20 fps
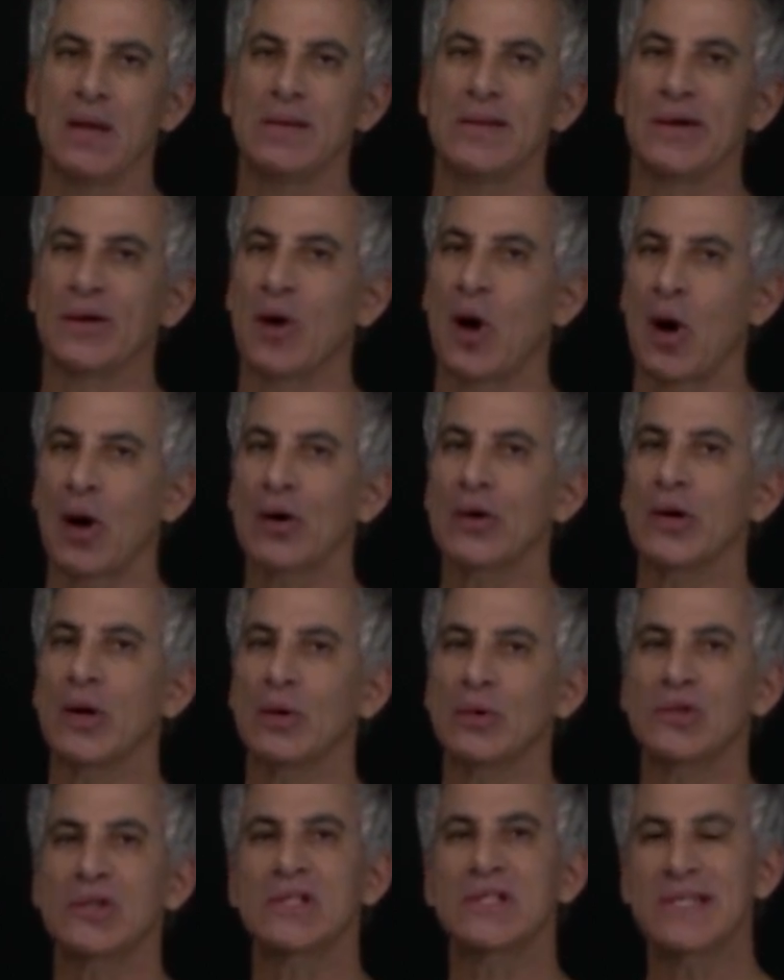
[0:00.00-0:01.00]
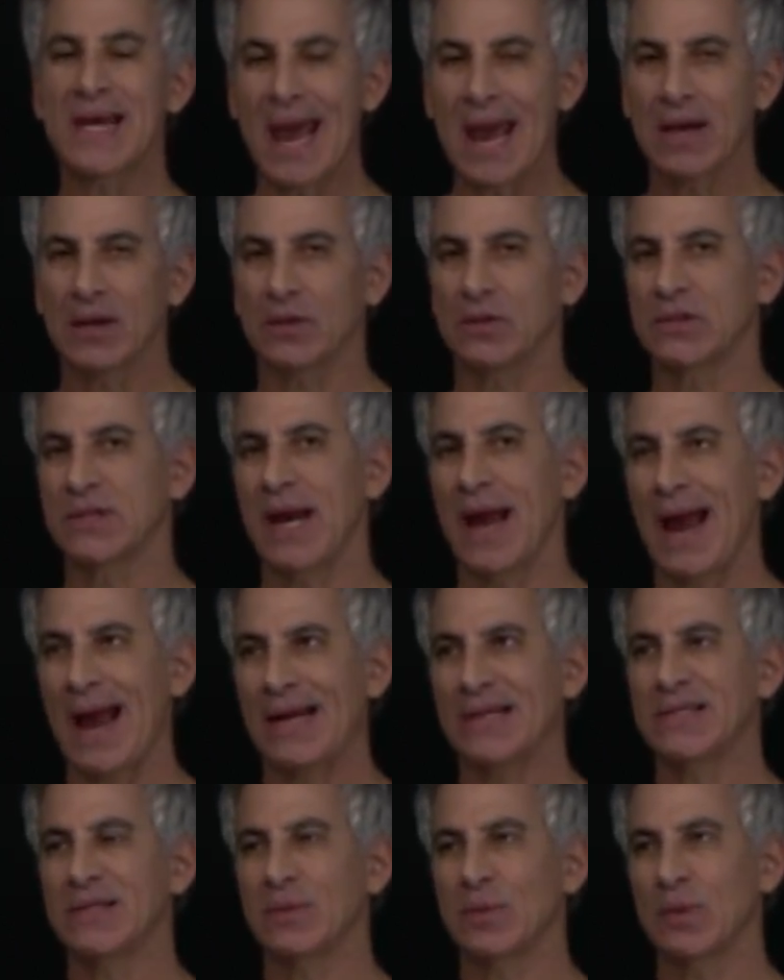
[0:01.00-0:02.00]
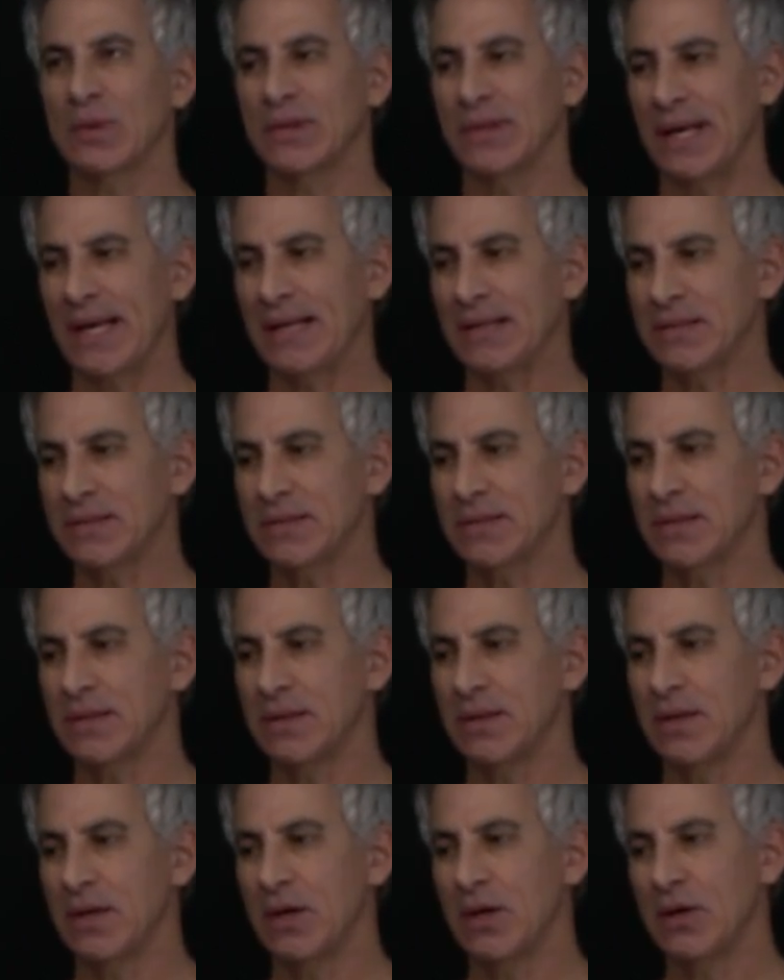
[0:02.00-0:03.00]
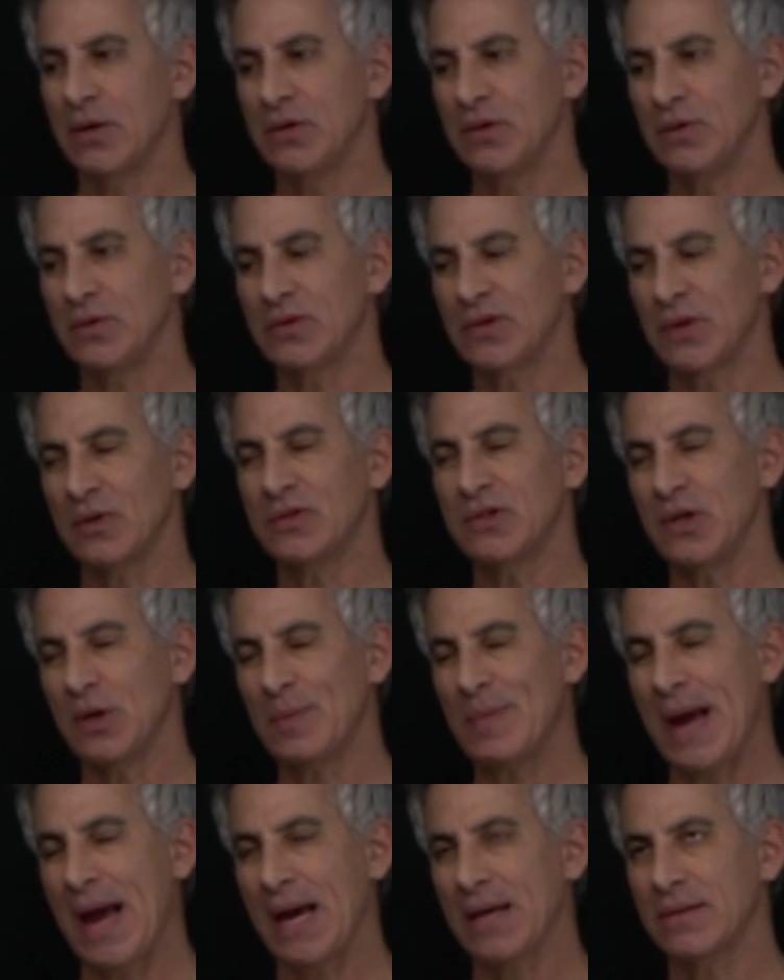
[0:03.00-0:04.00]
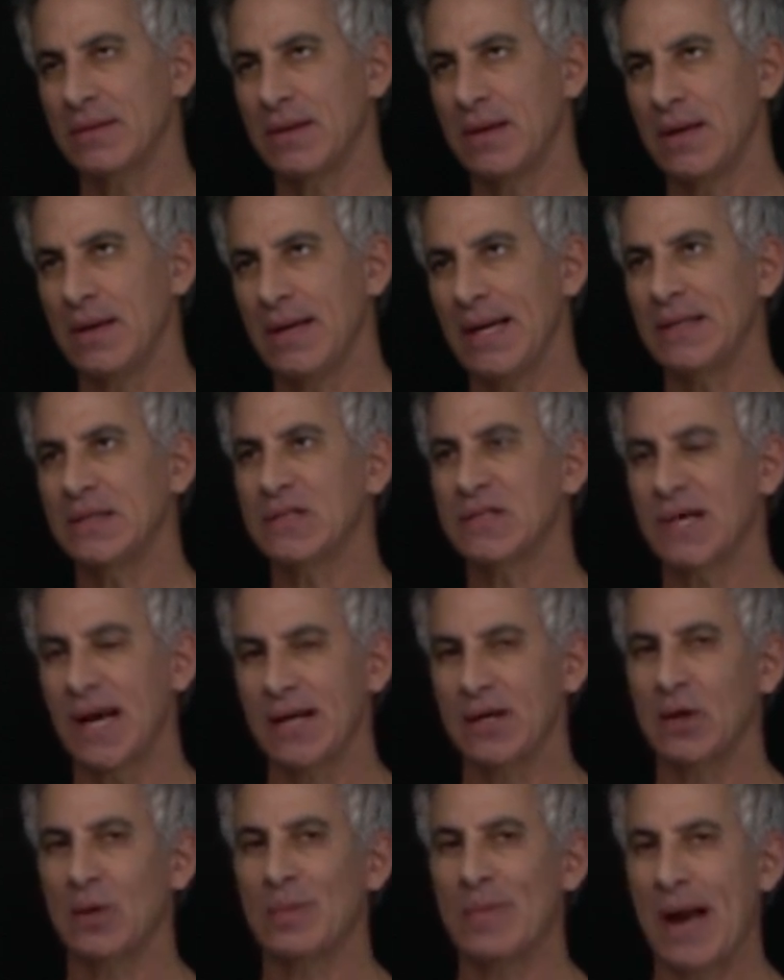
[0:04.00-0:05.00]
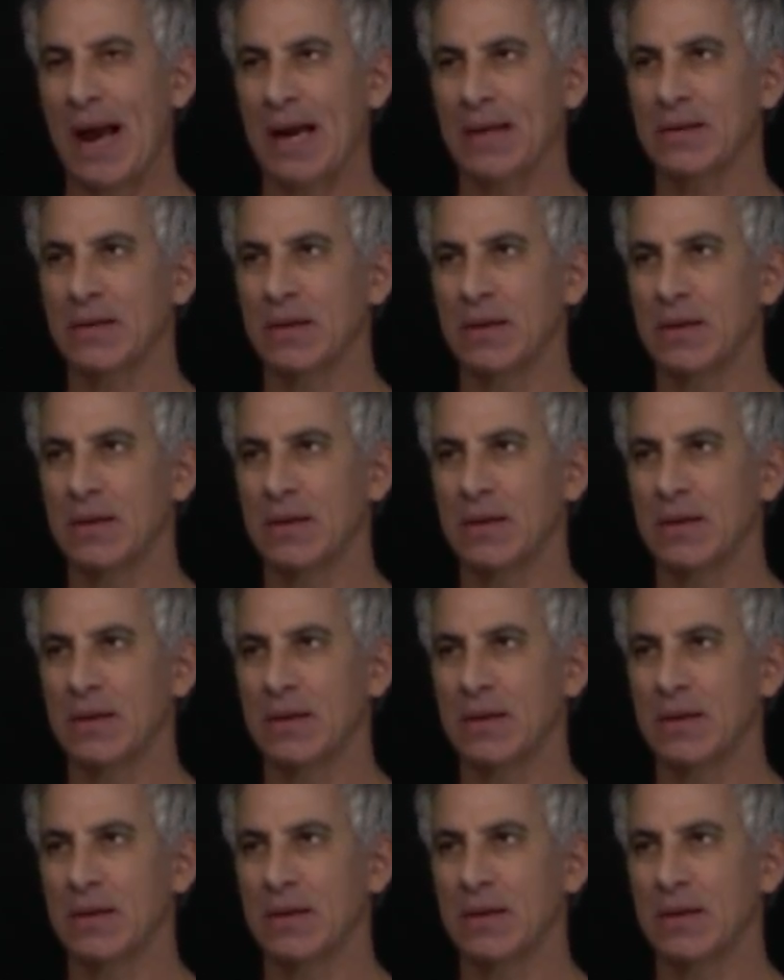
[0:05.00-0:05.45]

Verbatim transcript: There are no scales as it relates to sociopath and psychopath